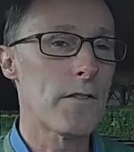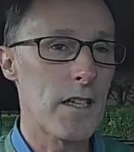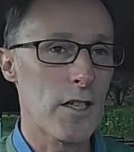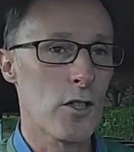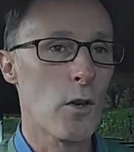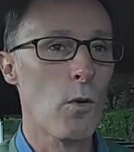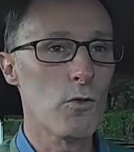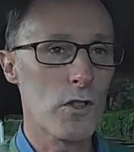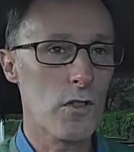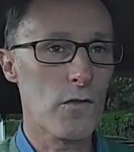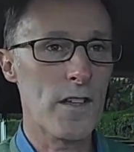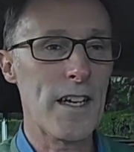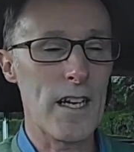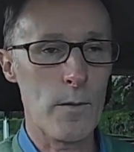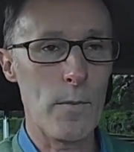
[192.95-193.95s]
I don't just
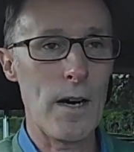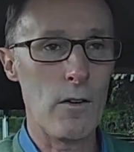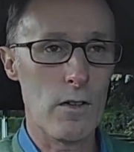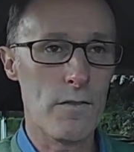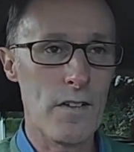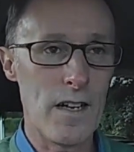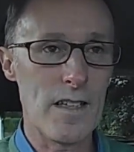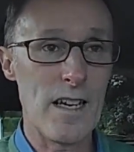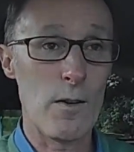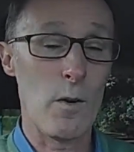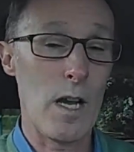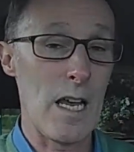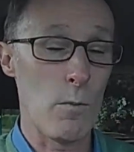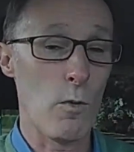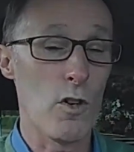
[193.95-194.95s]
forget about the fact that
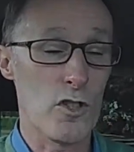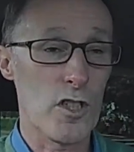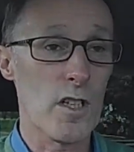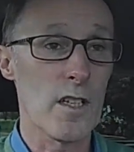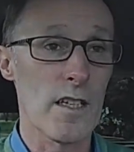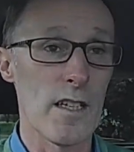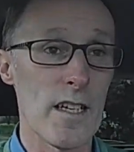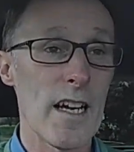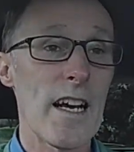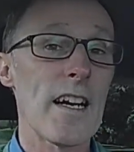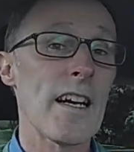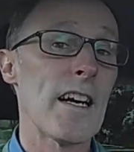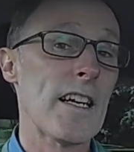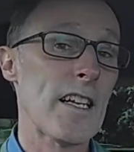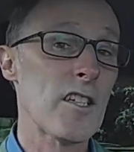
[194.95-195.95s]
it was clear.
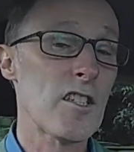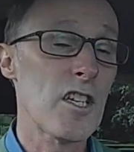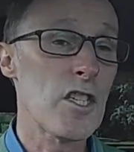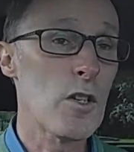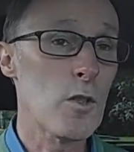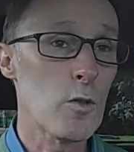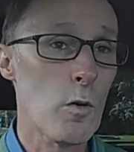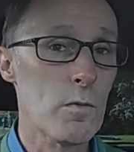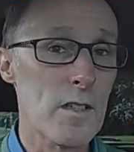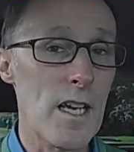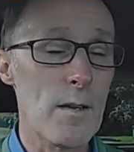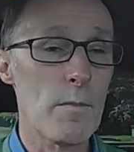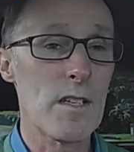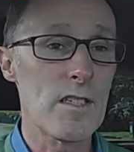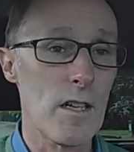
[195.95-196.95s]
I continue to update
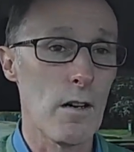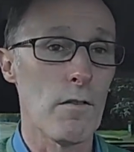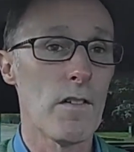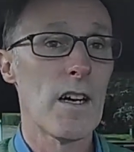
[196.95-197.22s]
myself.